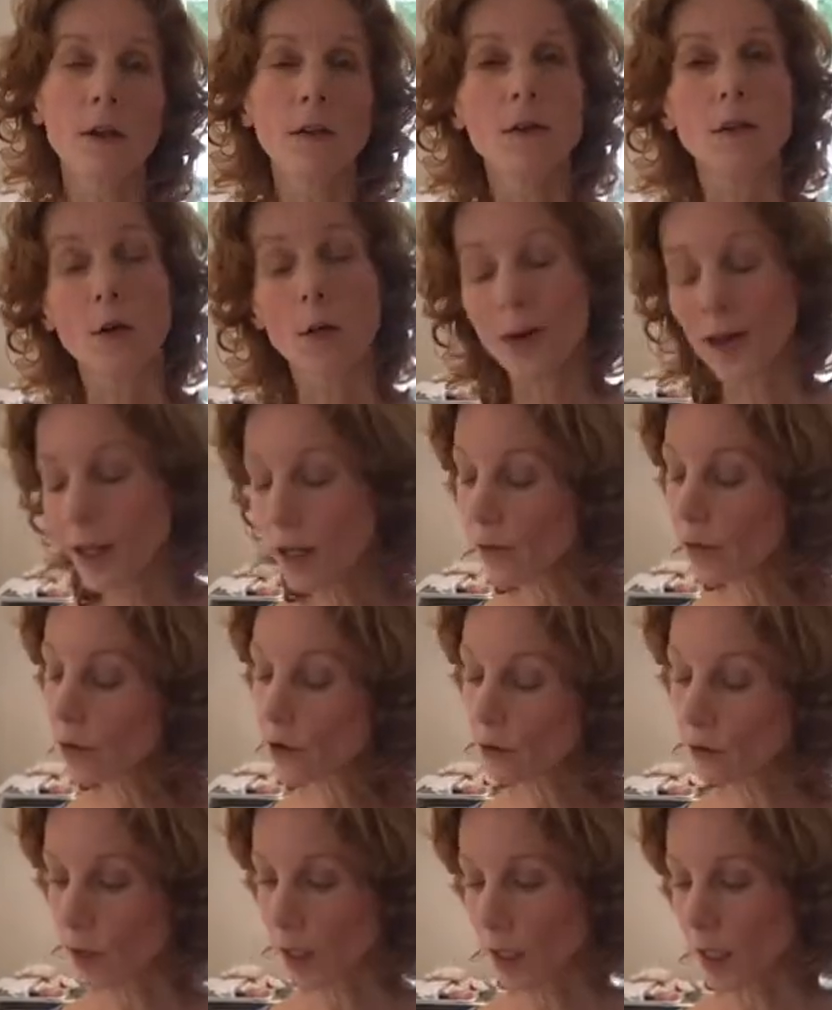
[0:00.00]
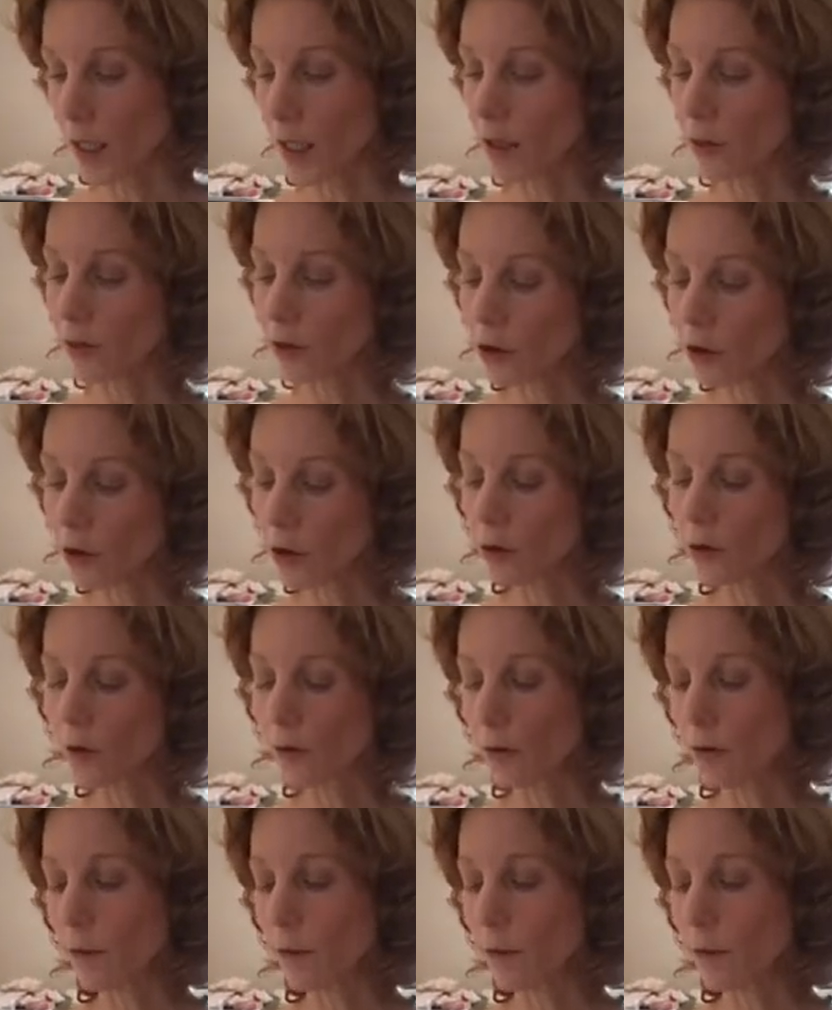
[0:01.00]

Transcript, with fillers: So whenever you can, use